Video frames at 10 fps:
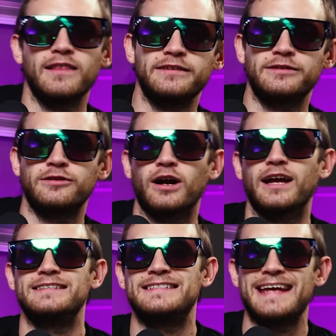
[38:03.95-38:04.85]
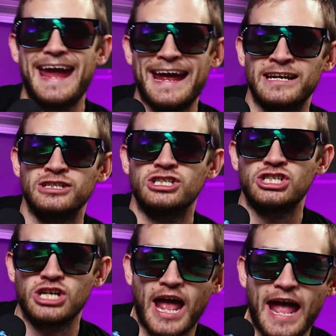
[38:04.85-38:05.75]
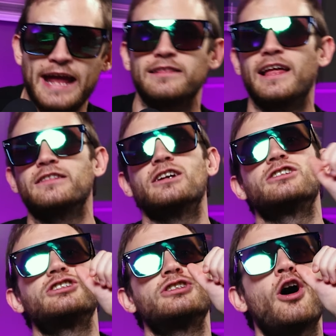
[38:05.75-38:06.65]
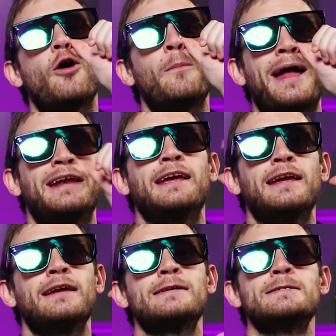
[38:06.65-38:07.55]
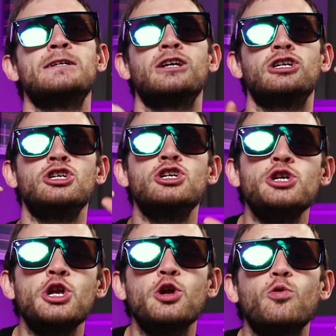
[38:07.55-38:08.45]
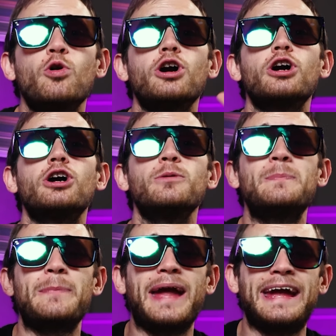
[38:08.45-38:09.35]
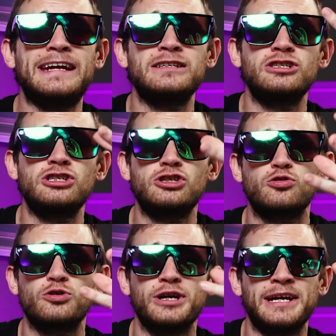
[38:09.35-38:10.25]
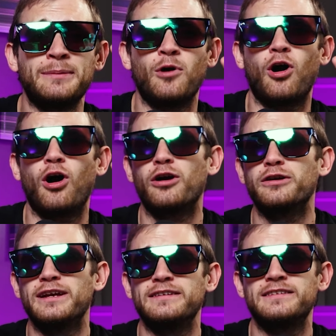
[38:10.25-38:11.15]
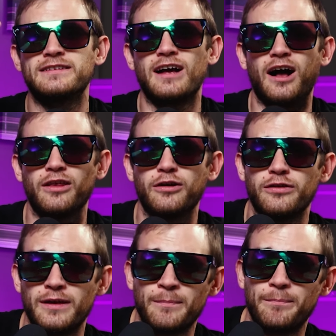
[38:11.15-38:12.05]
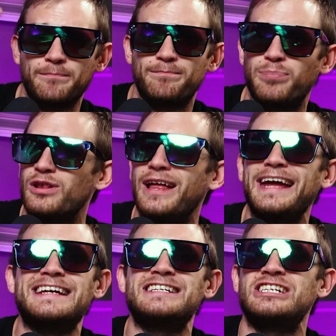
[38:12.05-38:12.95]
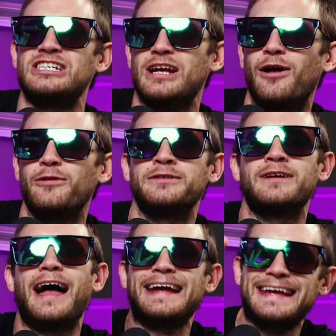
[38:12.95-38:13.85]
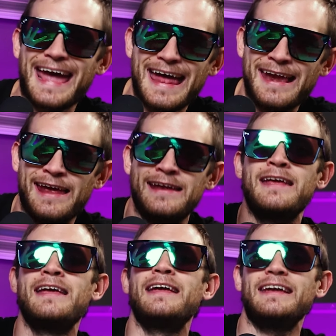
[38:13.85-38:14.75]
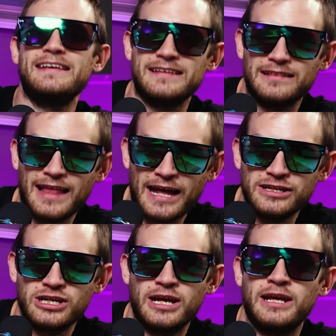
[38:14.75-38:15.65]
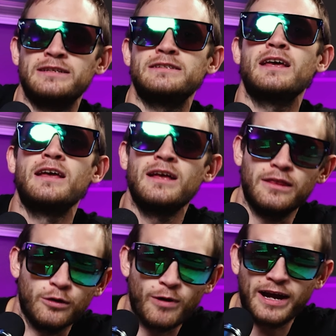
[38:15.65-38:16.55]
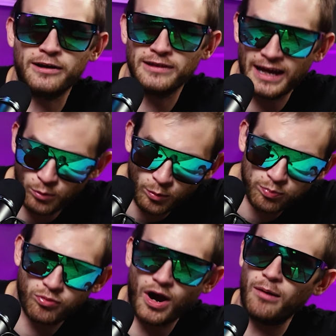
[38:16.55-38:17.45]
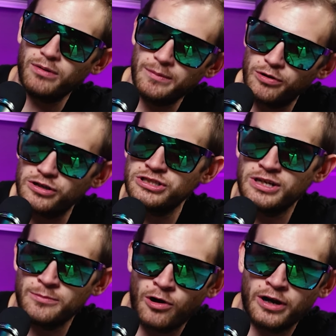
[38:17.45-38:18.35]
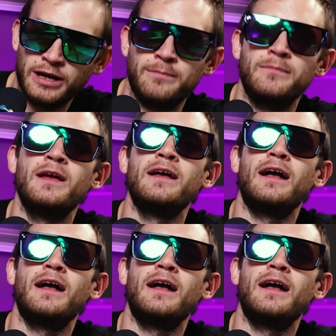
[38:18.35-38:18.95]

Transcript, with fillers: let's talk Dan and Shay. Like, there's so many newer mainstream artists other than Blake Shelton. I get it. He's a legend. The record label probably pushed him on him,